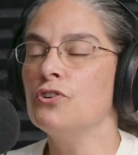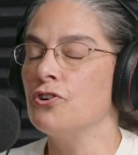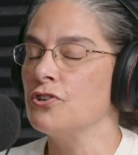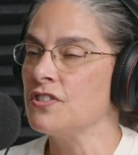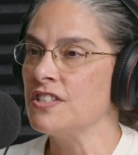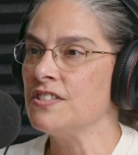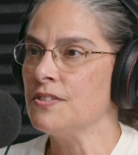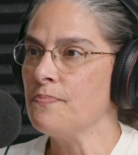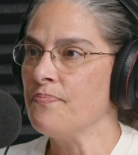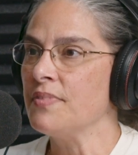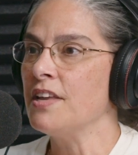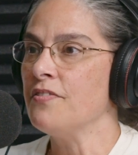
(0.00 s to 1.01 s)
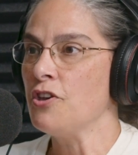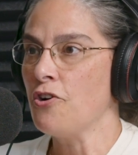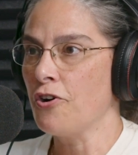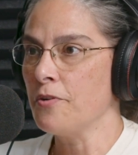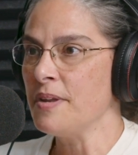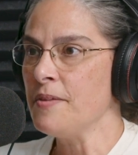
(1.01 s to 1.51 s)
nurses in the
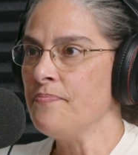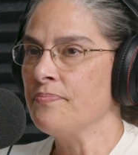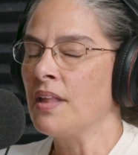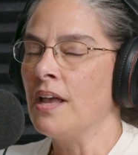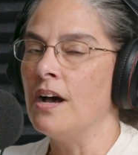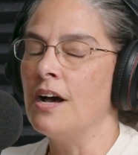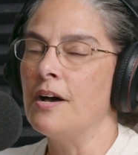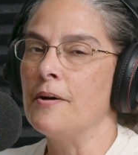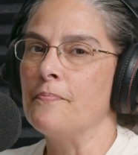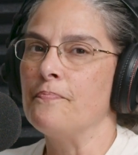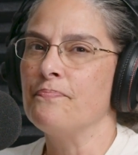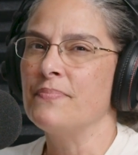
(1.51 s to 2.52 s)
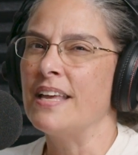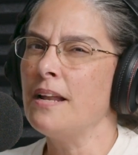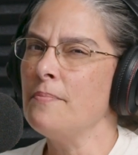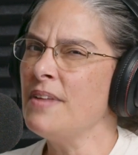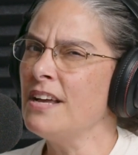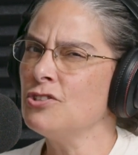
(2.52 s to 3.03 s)
Army. And
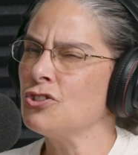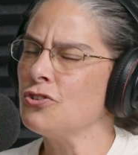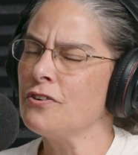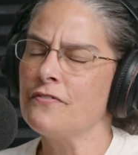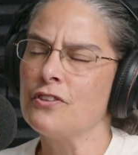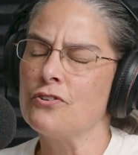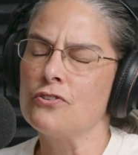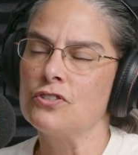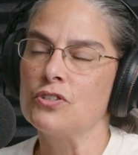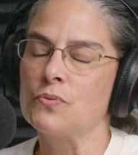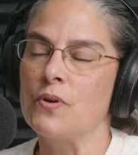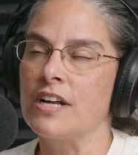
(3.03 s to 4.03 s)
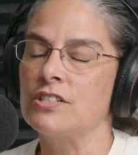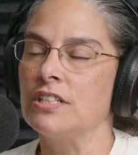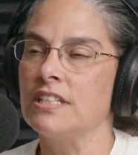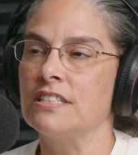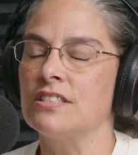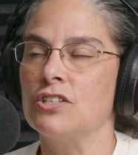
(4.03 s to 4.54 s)
I'm not sure if the nurses were actually
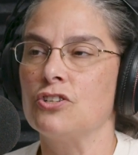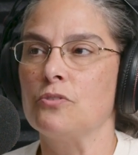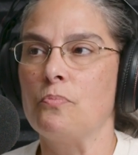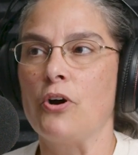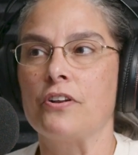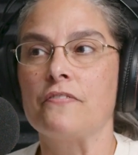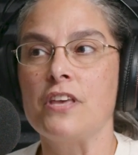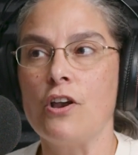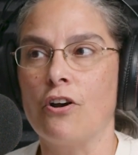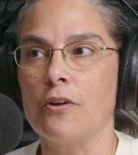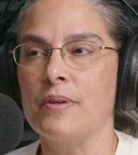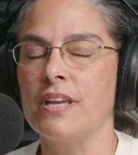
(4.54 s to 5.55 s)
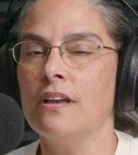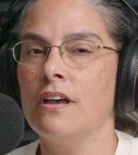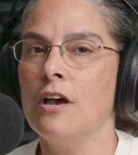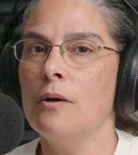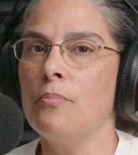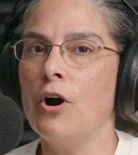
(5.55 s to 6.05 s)
considered part of the Army.
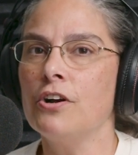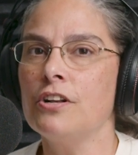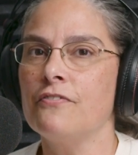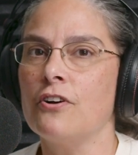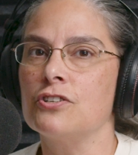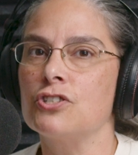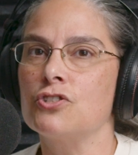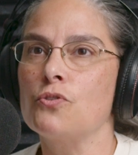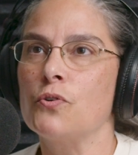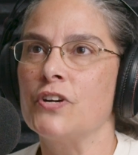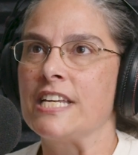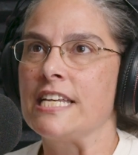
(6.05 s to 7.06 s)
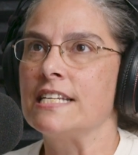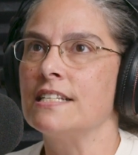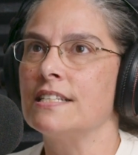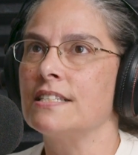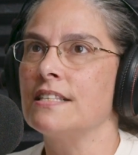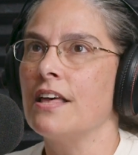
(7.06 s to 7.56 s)
Okay. Part of our story
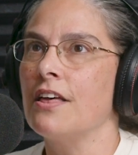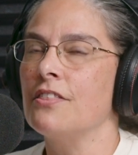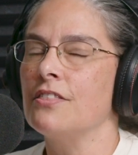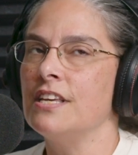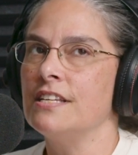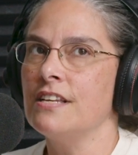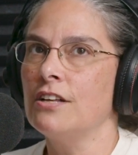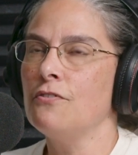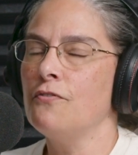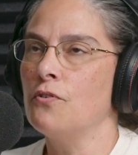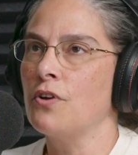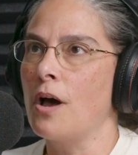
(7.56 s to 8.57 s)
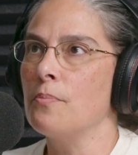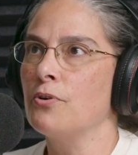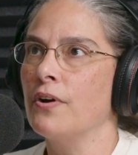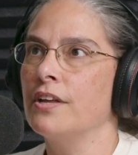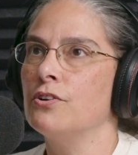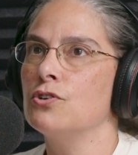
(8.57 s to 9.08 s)
is that the telephone
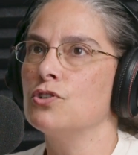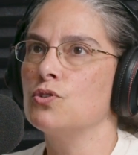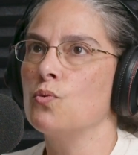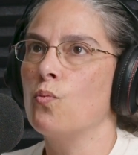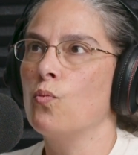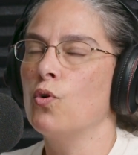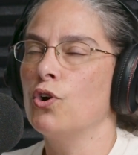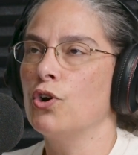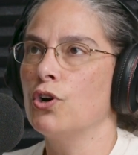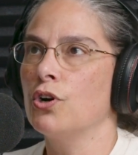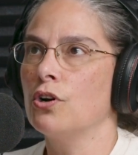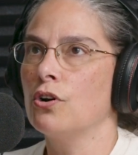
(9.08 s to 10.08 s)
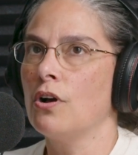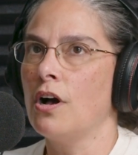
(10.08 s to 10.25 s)
operators were,